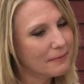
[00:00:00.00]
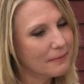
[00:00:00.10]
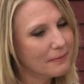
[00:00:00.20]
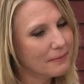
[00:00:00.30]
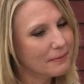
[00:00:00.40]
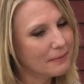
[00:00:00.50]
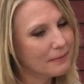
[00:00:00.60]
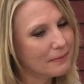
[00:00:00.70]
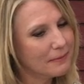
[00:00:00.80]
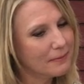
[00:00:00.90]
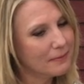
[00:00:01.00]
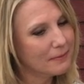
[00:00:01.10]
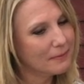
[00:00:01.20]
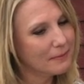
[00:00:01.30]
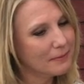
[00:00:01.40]

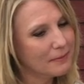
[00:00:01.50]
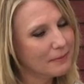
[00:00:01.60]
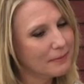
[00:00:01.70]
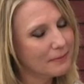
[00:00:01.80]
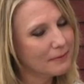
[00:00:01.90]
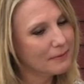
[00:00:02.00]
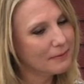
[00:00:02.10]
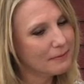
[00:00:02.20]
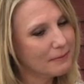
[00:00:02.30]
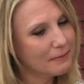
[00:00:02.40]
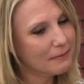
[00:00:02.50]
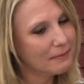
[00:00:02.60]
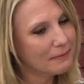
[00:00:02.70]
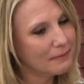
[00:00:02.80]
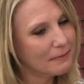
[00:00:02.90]

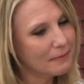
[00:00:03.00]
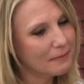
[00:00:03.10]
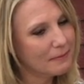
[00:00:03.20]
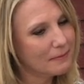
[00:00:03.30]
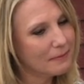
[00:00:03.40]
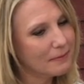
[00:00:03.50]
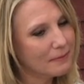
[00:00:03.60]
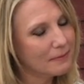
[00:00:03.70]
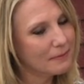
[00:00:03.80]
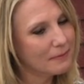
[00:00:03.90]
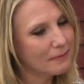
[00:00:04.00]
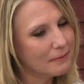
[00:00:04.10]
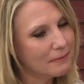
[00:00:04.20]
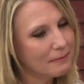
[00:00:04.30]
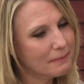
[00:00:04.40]

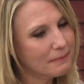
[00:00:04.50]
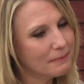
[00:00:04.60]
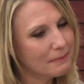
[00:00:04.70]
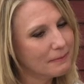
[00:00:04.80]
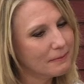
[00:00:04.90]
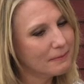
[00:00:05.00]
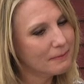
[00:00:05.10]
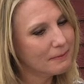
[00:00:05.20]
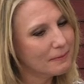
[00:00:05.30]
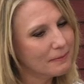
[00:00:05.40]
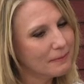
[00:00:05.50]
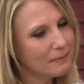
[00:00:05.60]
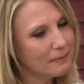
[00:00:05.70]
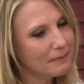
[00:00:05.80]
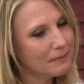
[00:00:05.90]

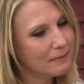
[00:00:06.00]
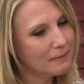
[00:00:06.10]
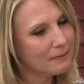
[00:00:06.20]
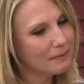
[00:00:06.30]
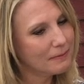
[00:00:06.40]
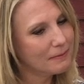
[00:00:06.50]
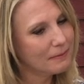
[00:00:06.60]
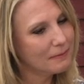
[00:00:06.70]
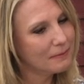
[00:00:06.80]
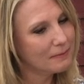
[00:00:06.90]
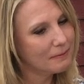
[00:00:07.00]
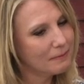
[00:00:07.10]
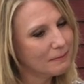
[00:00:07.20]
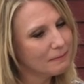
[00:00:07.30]
(silent)